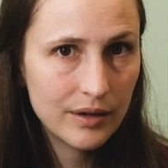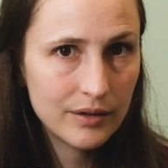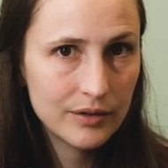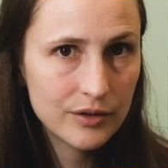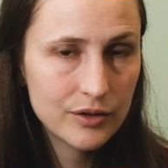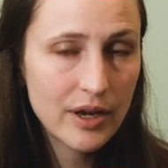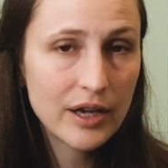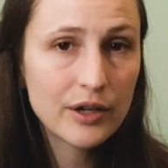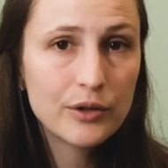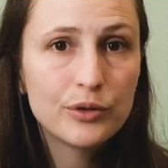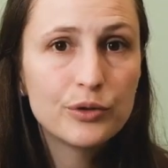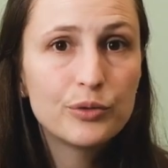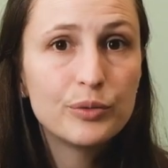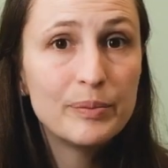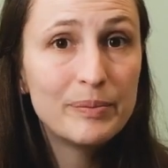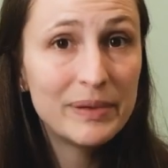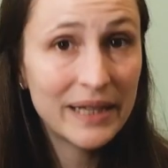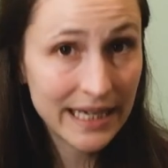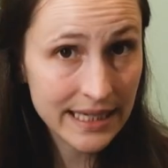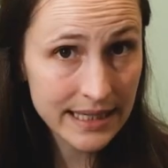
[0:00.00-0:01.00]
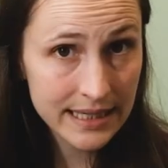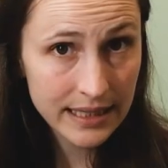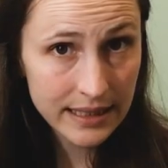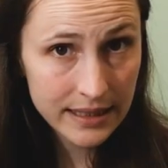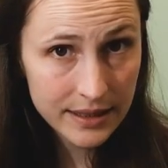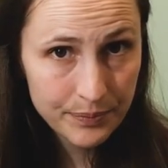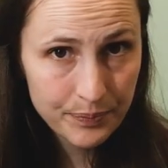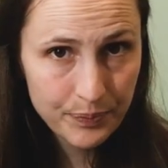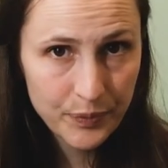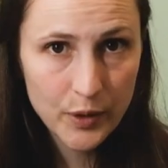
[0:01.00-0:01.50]
so I could replace
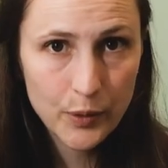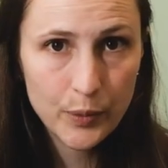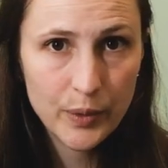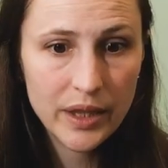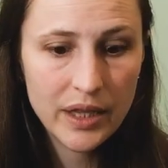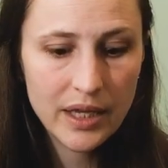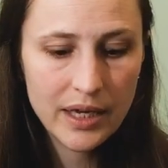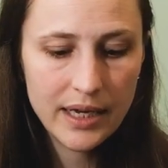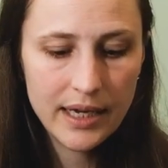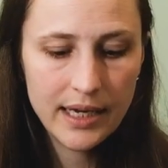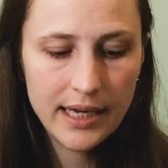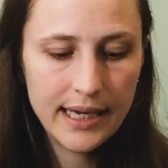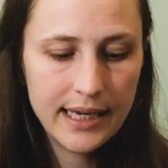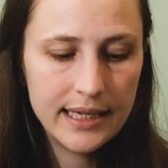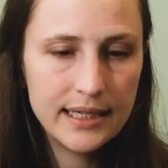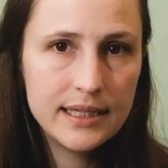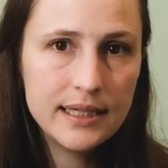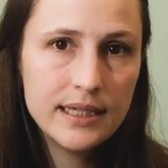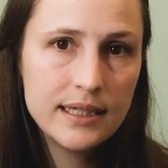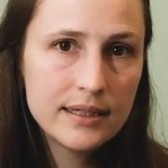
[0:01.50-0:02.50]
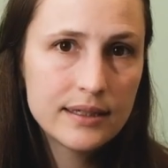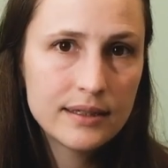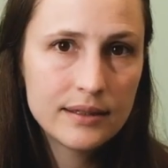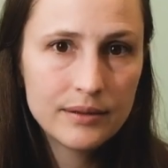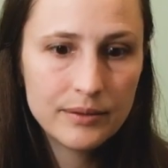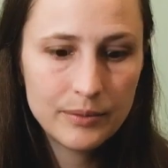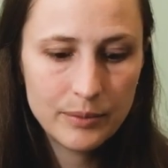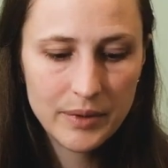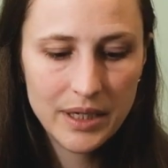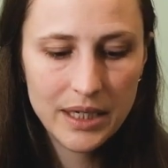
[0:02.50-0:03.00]
it with a knit
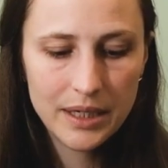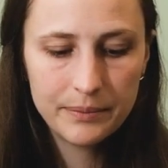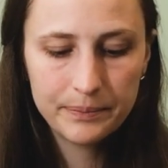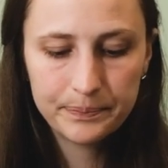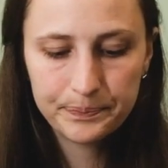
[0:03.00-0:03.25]
one,